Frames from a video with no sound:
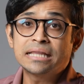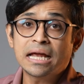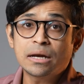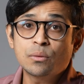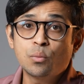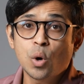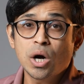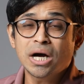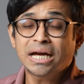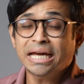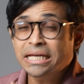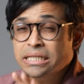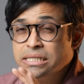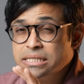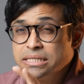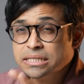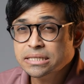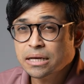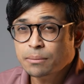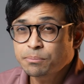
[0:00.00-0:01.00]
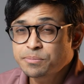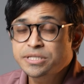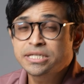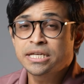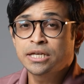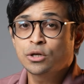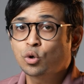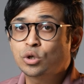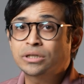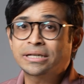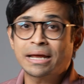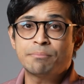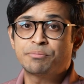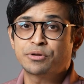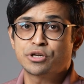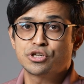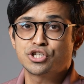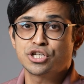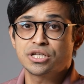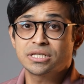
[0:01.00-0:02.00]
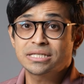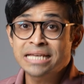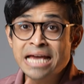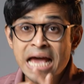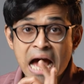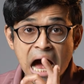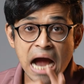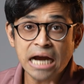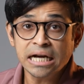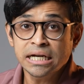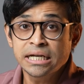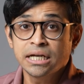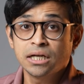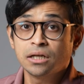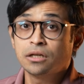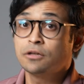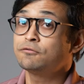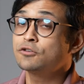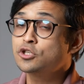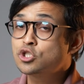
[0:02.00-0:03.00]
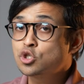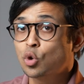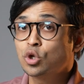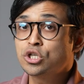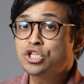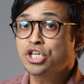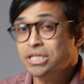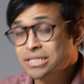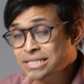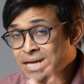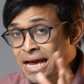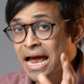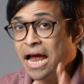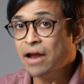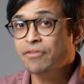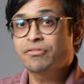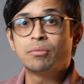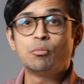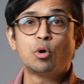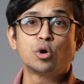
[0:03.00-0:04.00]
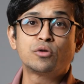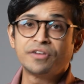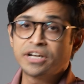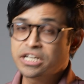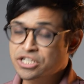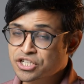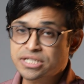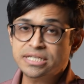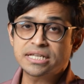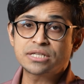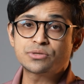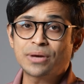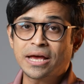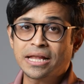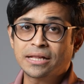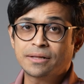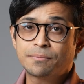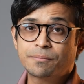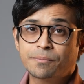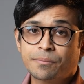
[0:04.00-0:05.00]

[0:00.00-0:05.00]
that work in sub-zero temperatures, ideal for soldiers and remote villages as well.